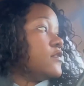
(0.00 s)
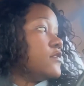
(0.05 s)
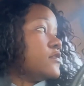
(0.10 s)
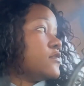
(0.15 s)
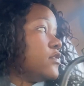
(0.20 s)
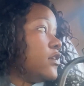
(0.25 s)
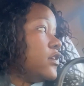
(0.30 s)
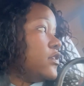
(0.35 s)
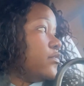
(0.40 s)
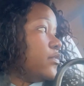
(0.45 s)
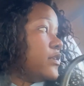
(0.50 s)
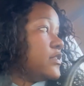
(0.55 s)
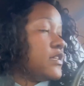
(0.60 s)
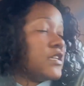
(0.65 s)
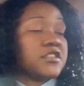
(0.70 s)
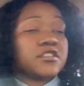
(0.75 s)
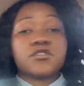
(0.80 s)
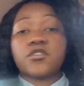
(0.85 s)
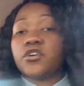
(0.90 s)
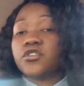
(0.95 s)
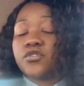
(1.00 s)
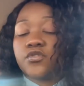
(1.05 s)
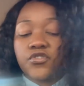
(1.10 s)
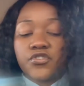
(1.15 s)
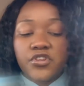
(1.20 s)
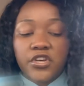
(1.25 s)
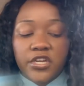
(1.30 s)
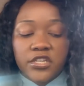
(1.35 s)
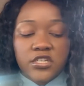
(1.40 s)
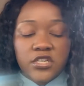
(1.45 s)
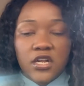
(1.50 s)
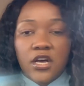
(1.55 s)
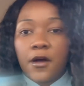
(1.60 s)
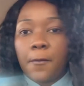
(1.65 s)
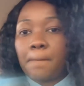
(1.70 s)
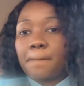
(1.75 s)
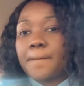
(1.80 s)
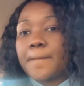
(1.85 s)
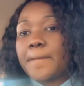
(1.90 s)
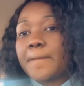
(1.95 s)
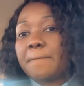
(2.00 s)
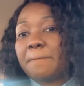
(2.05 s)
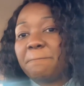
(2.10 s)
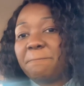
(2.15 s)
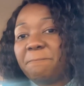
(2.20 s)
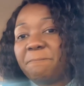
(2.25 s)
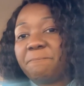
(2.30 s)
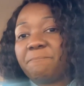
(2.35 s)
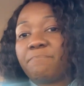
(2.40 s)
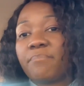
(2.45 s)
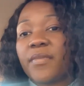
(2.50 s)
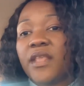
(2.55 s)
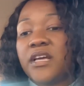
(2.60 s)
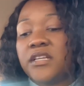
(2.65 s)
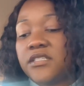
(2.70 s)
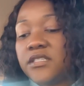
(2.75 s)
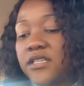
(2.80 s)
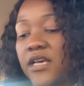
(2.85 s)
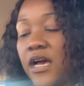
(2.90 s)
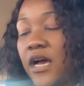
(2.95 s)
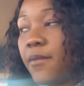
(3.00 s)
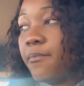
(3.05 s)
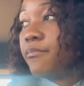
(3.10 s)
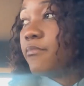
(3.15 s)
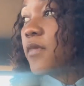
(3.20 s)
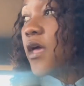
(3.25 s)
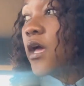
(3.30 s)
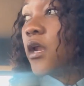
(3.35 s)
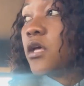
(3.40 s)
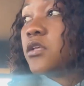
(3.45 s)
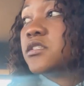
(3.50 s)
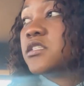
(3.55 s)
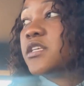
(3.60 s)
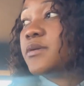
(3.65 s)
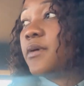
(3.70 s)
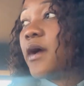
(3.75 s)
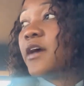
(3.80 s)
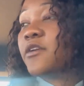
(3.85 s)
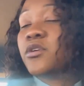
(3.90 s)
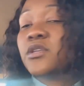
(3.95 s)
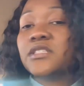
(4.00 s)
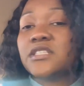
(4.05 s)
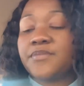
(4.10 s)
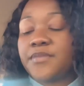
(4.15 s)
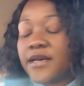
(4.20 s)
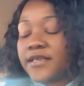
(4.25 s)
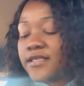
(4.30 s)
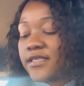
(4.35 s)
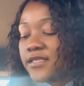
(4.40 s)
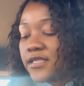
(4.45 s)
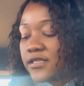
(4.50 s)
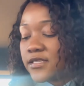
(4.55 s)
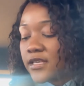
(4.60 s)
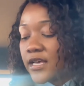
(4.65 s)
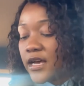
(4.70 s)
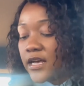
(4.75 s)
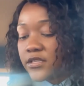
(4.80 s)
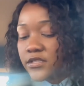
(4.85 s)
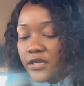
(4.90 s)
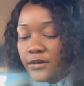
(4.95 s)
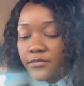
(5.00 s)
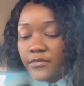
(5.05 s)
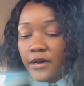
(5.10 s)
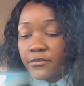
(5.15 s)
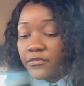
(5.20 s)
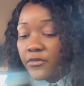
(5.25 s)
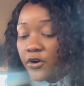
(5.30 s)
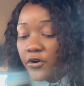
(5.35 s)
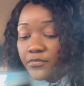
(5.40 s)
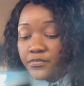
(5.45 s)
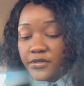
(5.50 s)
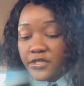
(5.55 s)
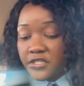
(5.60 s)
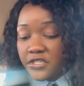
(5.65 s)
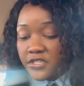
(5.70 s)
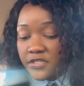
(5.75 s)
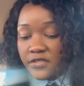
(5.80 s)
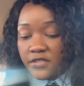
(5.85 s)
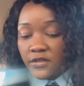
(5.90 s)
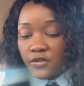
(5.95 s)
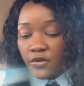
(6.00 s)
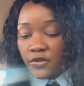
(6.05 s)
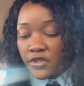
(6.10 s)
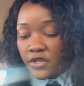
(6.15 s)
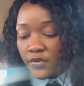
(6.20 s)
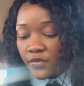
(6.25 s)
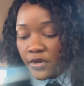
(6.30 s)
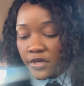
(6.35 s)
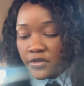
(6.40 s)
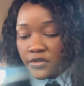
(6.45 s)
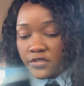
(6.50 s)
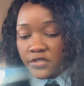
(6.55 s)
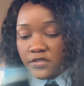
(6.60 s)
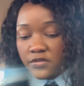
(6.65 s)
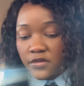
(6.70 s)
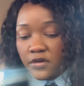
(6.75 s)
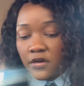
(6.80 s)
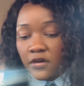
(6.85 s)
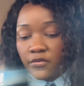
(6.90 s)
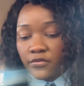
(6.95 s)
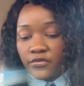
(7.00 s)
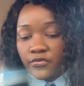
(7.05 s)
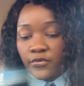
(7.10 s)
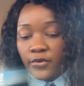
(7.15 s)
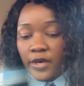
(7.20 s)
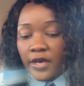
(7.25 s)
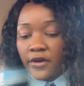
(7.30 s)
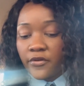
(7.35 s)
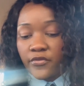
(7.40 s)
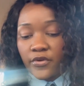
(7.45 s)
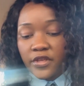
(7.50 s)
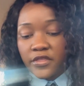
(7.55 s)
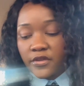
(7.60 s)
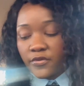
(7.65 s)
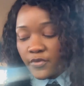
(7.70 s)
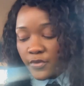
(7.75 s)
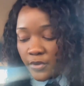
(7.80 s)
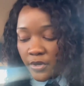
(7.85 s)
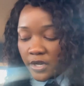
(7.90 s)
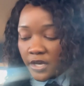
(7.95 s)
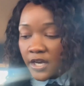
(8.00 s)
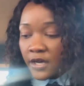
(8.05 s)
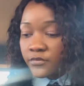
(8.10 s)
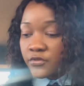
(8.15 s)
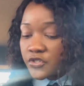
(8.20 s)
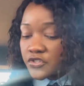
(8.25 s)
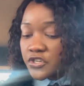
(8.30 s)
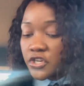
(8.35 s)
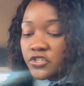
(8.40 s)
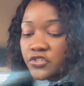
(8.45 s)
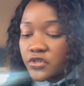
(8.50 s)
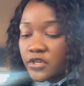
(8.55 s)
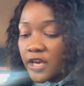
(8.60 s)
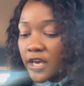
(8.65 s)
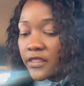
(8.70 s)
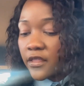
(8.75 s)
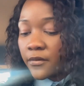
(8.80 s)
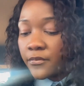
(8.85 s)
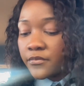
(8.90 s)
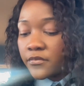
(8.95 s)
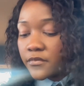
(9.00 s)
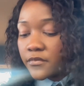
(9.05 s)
So anyways, I just got to church now, and I don't see my sister's car, so I'm hoping she's still on the way, because we agreed that we're gonna come to church together.